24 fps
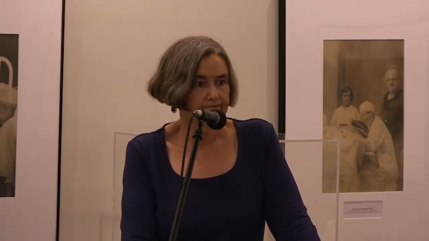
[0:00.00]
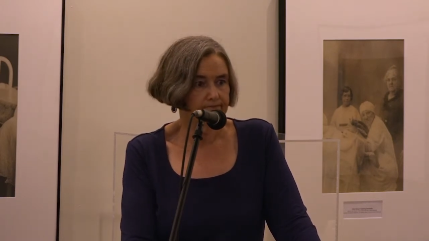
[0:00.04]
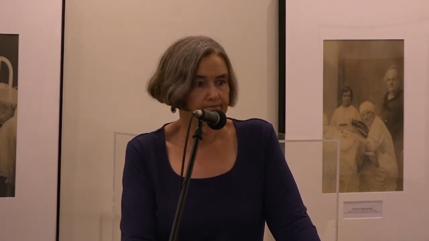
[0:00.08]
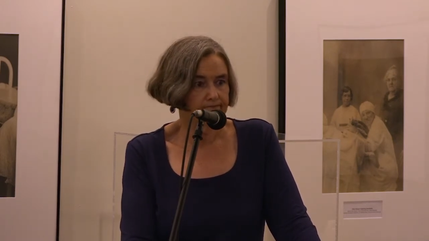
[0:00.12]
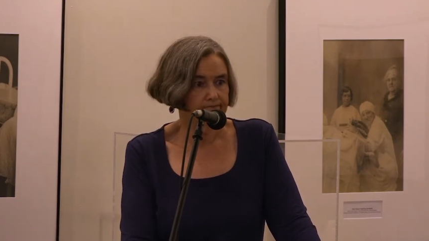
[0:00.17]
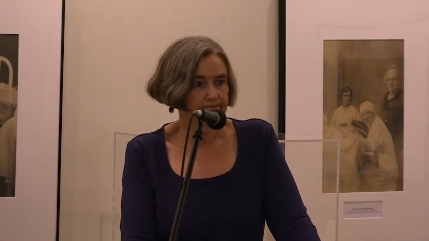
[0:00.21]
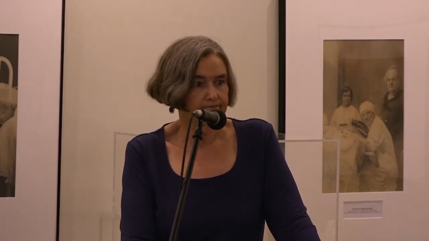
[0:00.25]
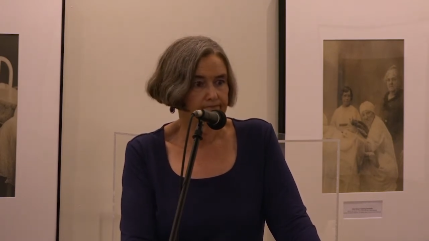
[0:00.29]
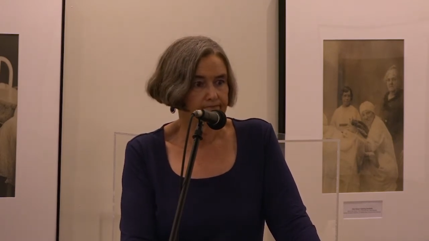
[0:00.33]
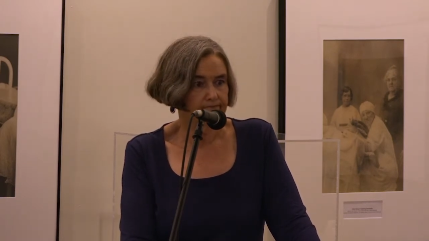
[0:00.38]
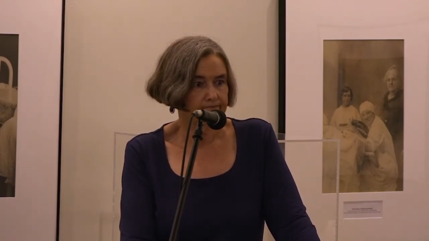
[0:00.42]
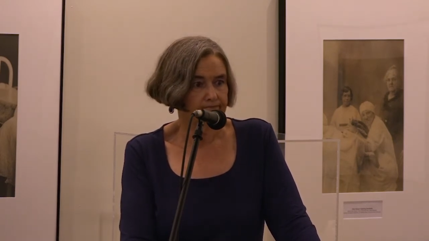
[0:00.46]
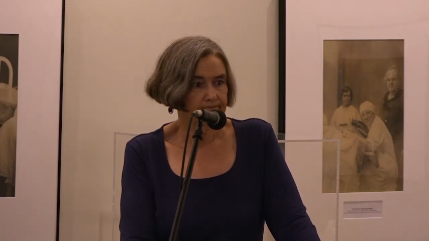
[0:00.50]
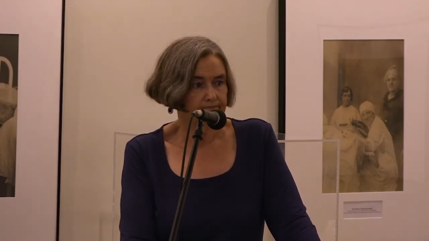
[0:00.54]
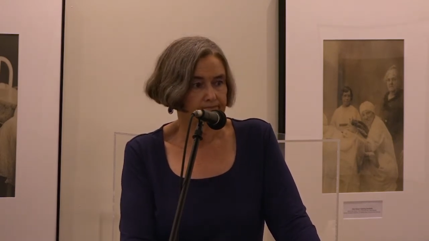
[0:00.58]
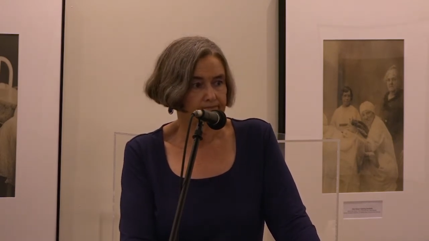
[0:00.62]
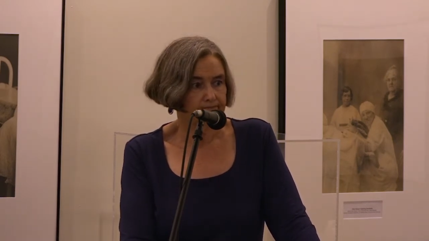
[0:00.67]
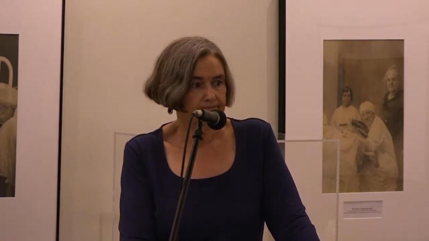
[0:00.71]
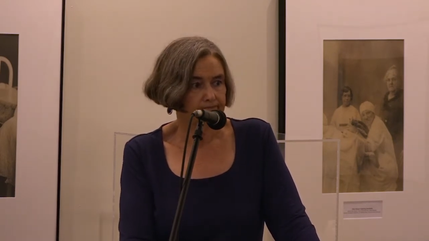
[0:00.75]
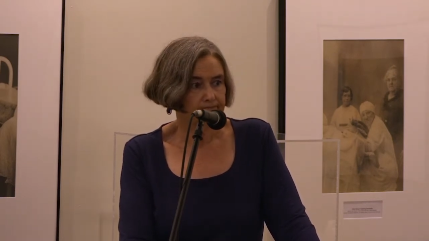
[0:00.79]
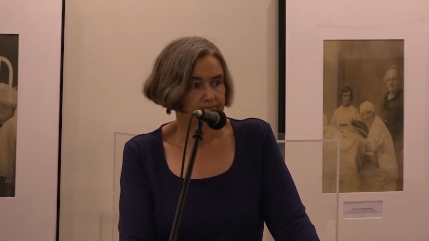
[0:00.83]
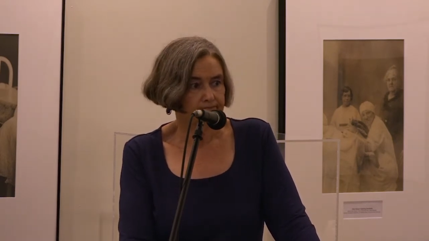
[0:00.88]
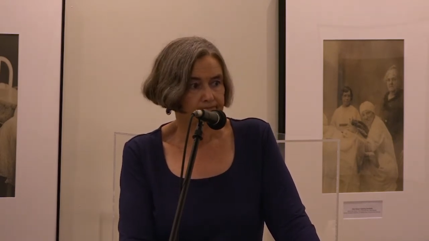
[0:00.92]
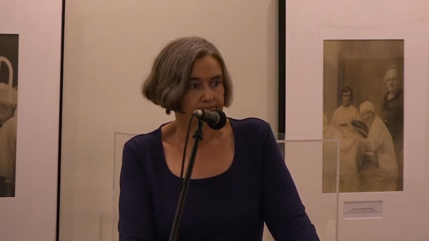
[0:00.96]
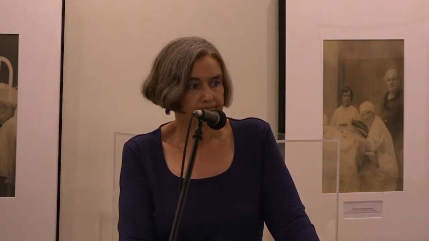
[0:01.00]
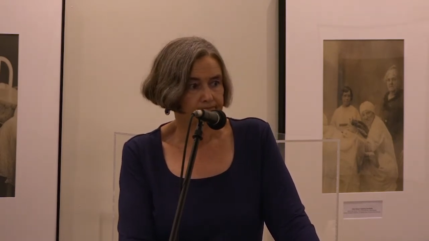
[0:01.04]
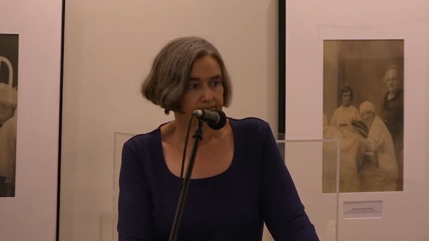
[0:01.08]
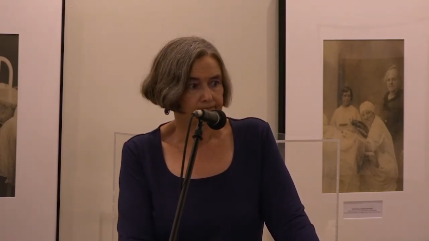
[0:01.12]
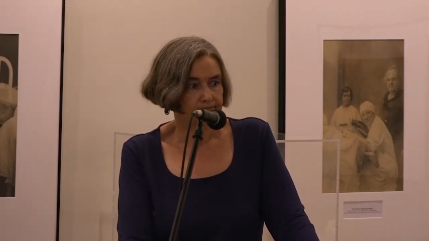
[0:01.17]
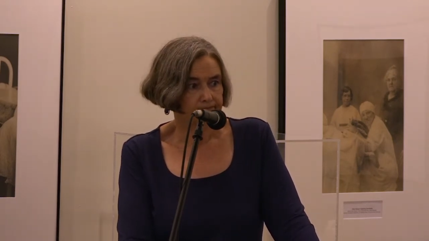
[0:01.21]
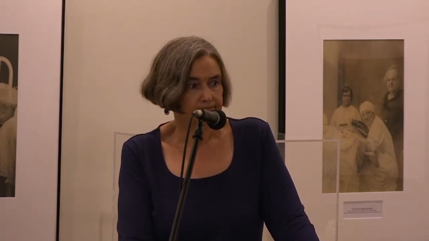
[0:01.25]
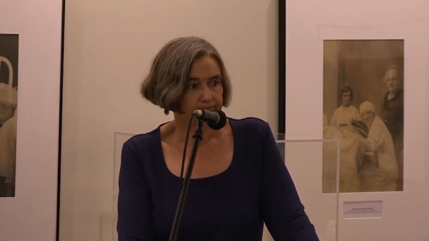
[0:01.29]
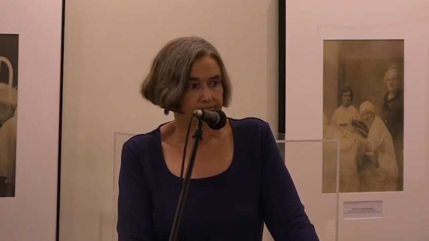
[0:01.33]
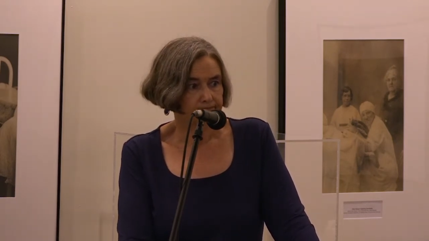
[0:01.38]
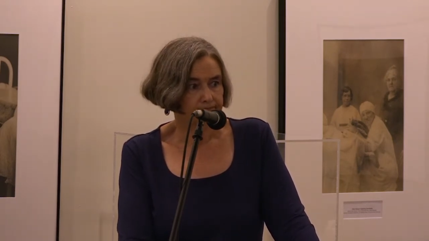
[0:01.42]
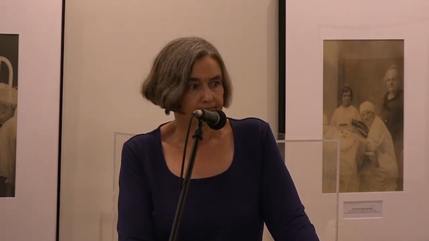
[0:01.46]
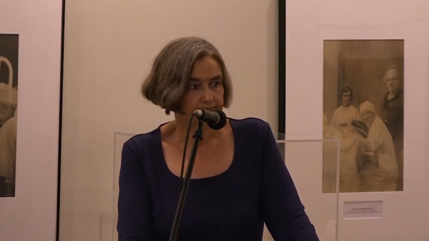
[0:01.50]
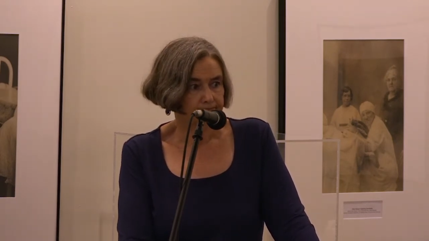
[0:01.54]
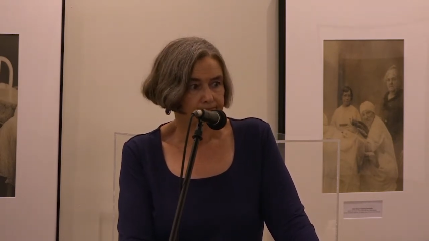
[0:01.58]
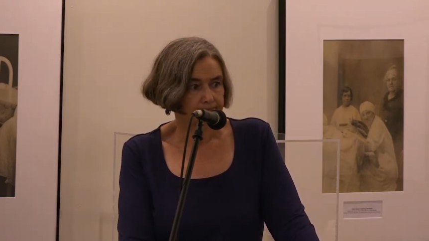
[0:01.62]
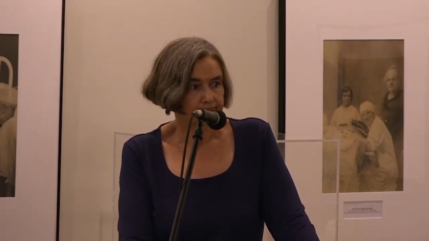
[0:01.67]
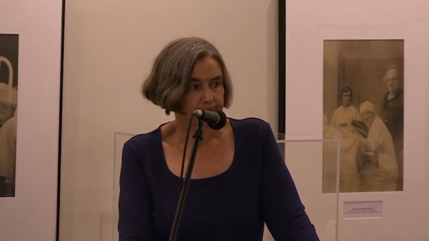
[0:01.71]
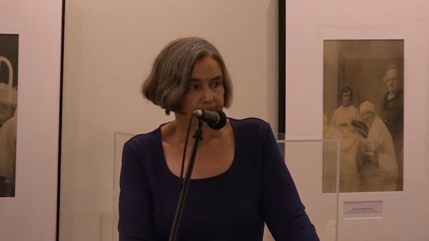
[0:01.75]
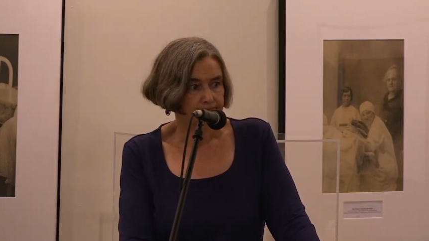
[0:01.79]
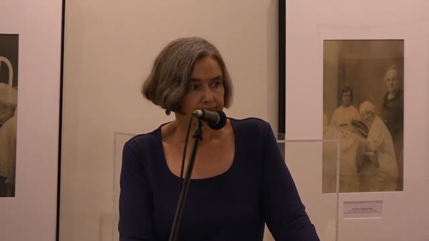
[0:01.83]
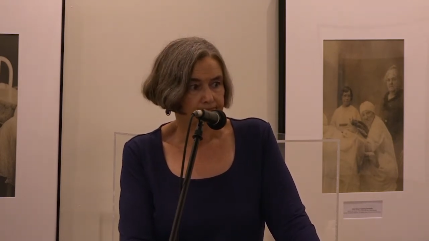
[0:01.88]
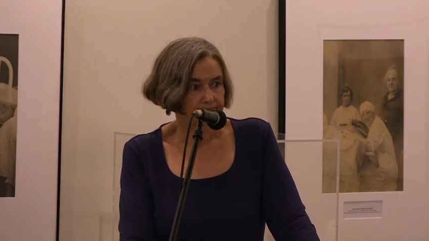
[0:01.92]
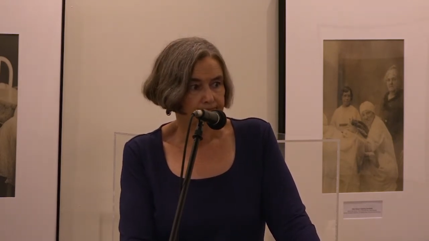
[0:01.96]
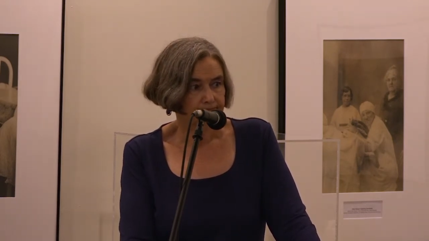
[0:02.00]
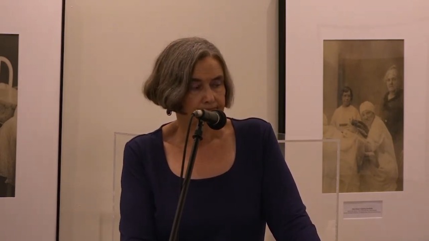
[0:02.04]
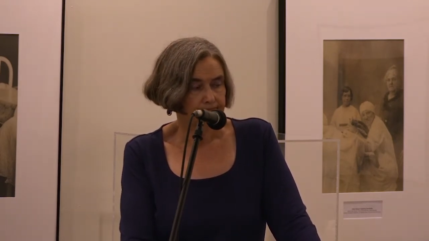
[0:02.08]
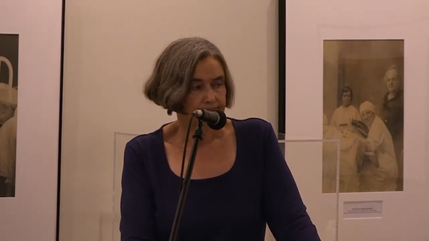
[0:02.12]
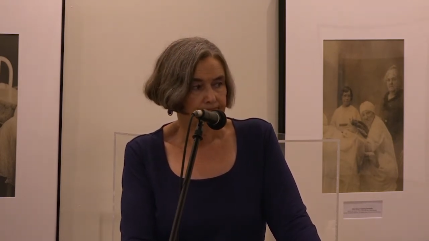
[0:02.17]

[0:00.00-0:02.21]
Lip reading: (no one is talking)